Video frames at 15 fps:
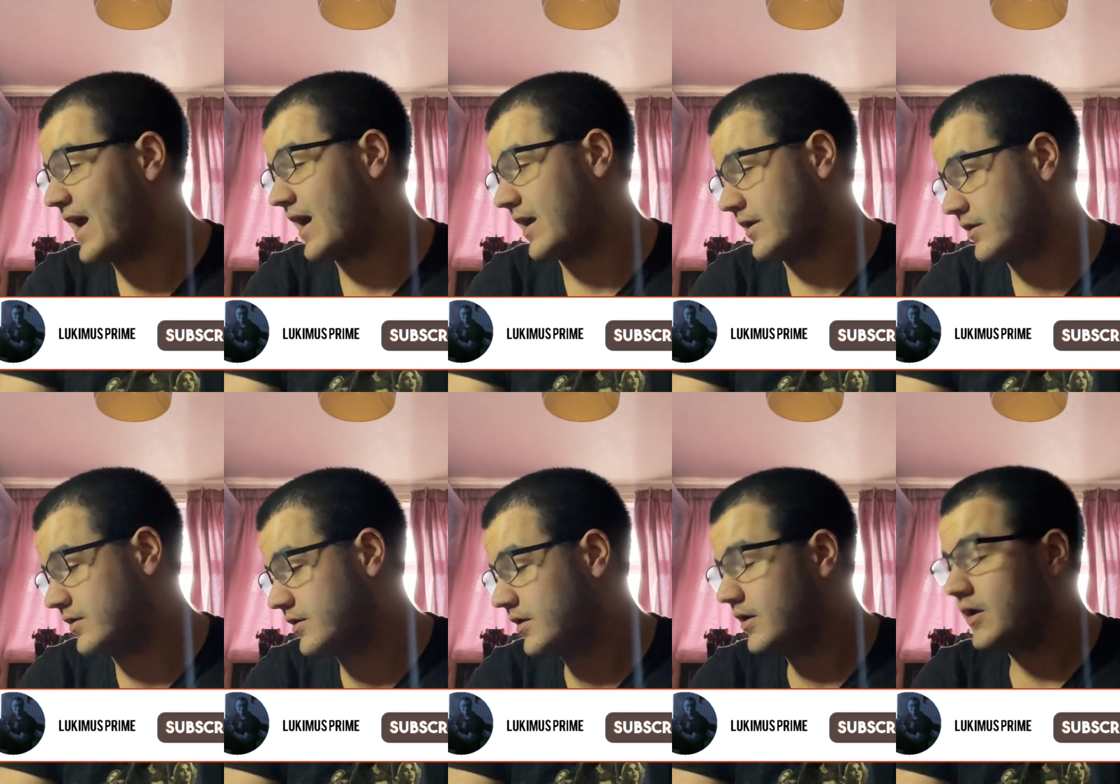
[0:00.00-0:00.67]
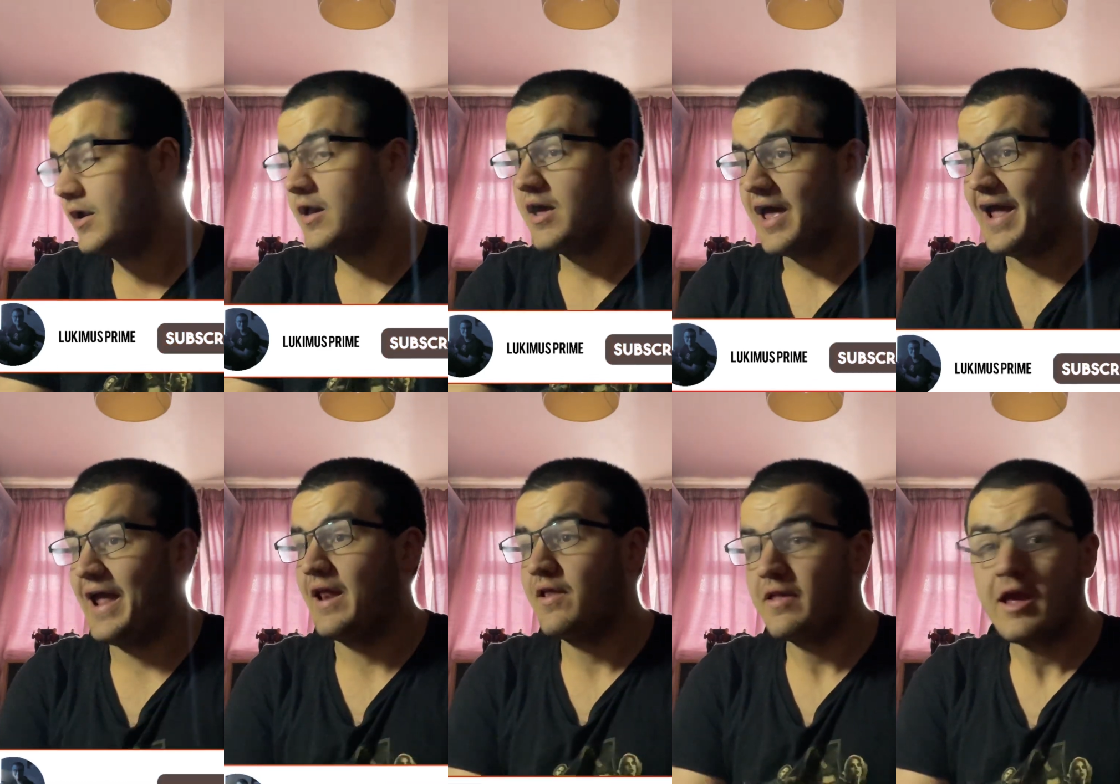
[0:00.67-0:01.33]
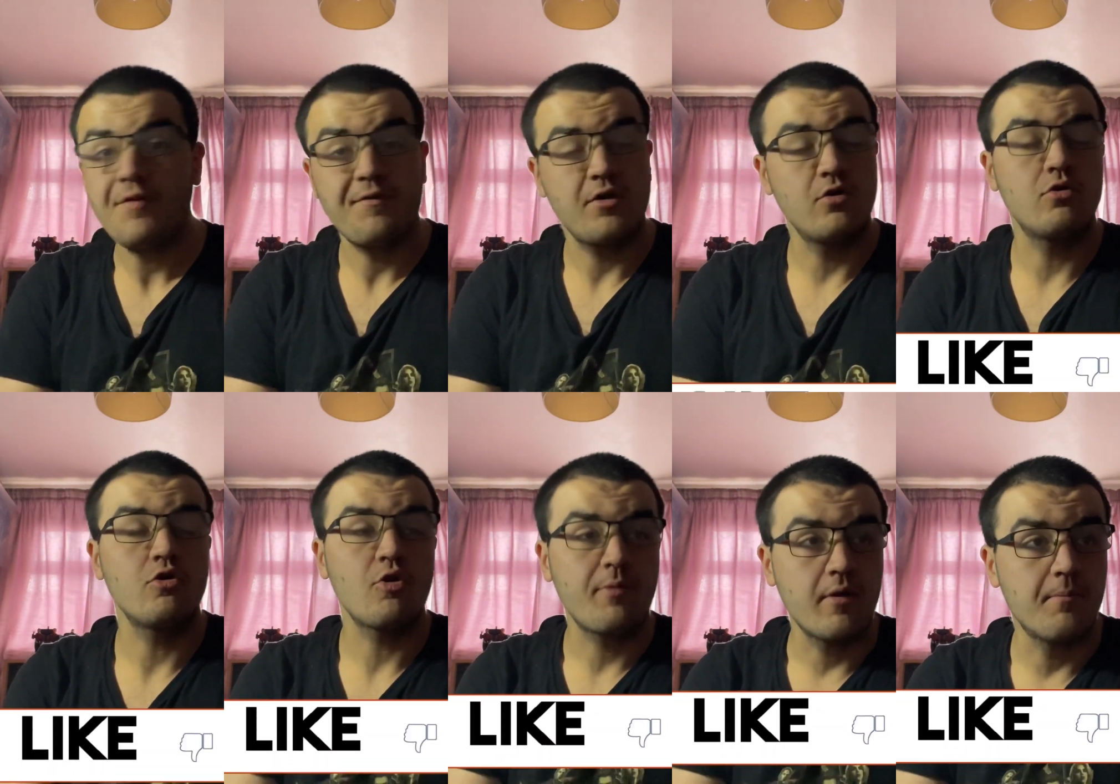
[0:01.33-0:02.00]
And in today's video, I'm
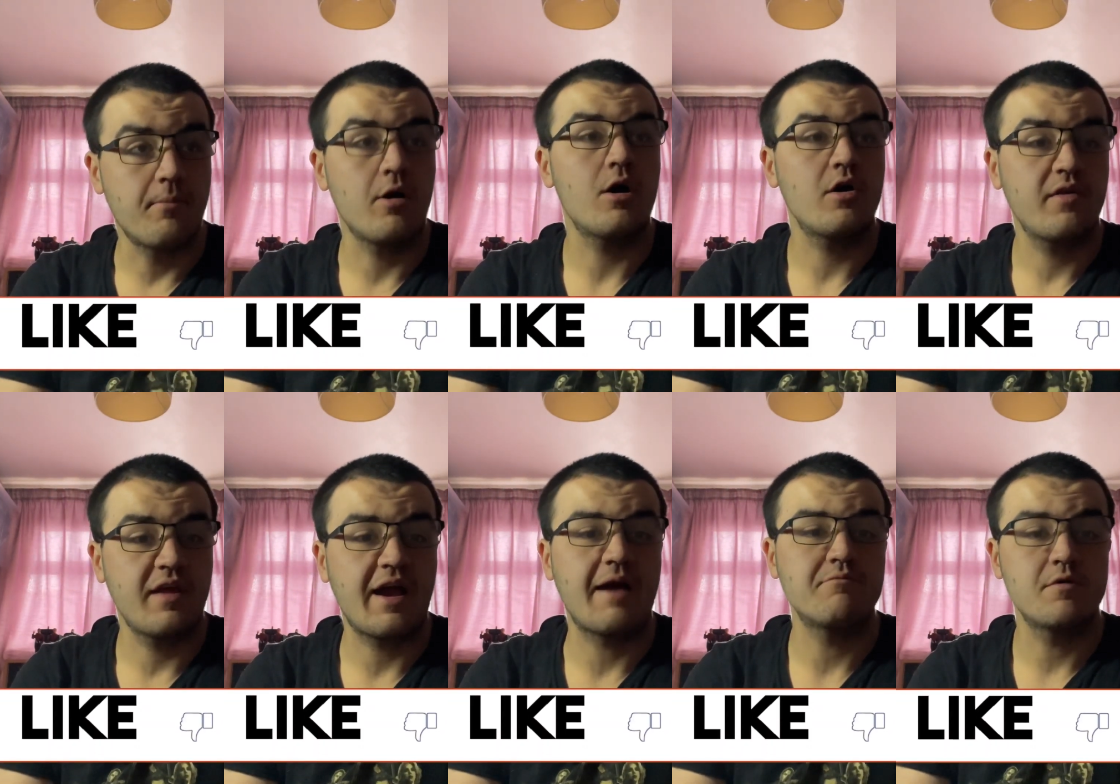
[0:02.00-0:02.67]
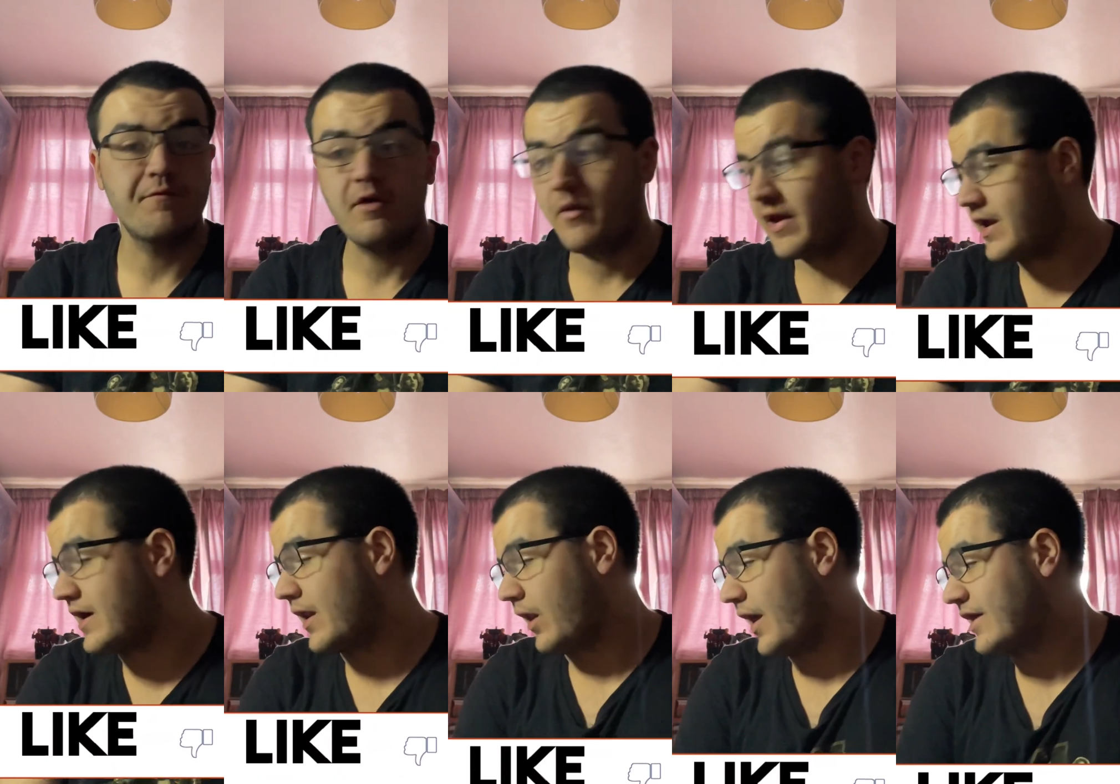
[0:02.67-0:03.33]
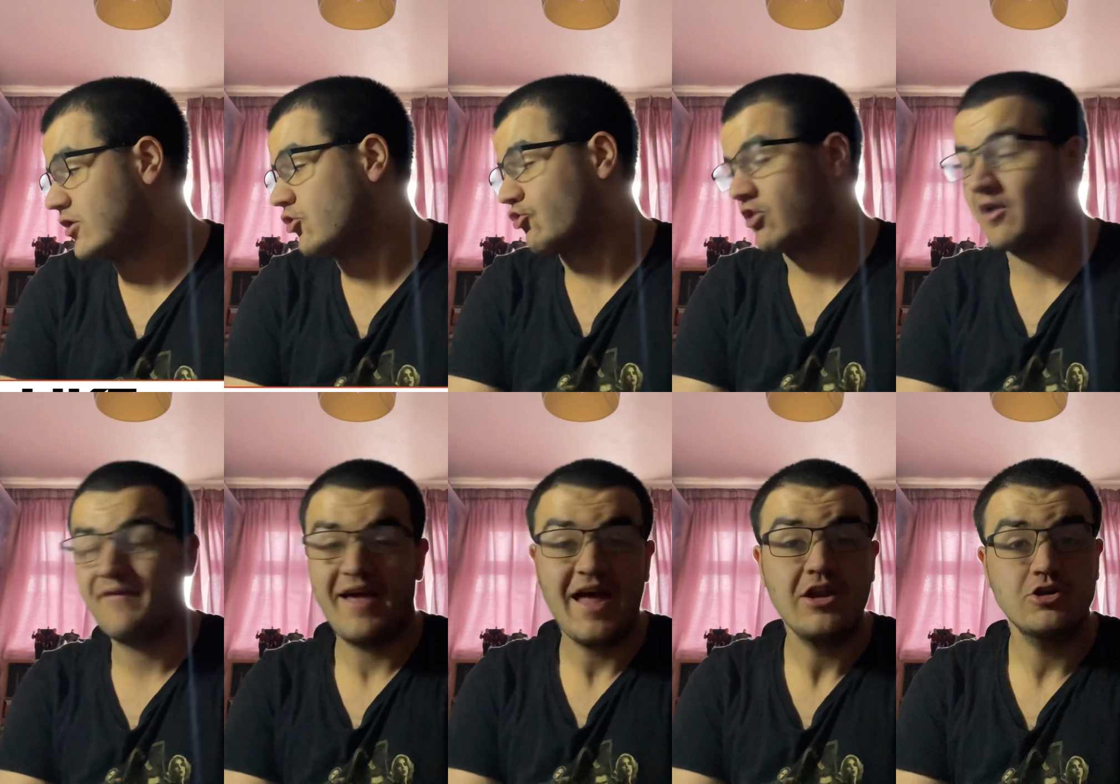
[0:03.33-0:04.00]
going to be unboxing and reviewing a LEGO Sonic
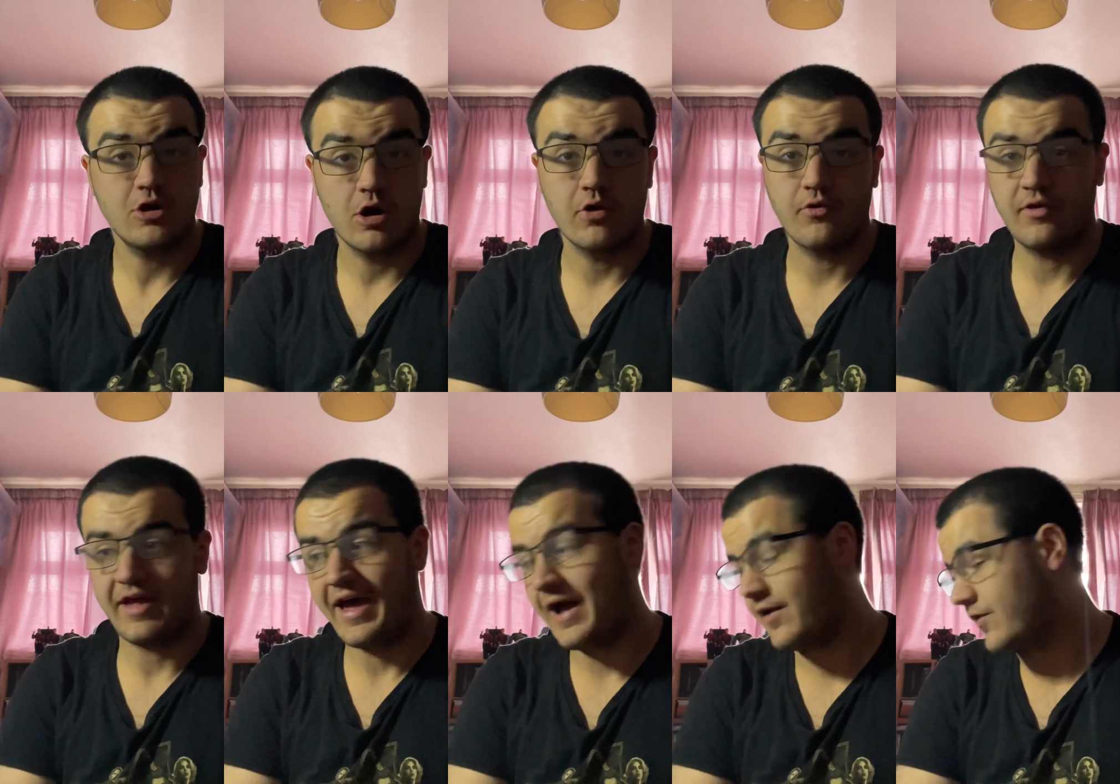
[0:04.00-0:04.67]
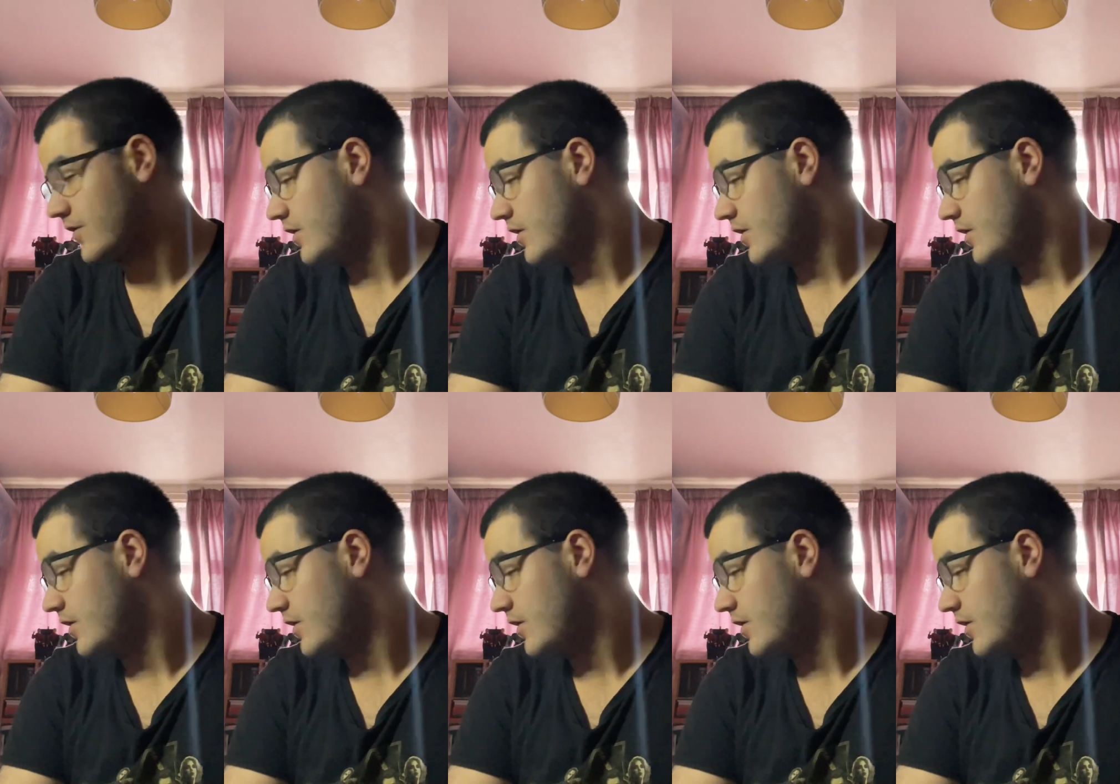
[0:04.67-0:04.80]
the Hedgehog set.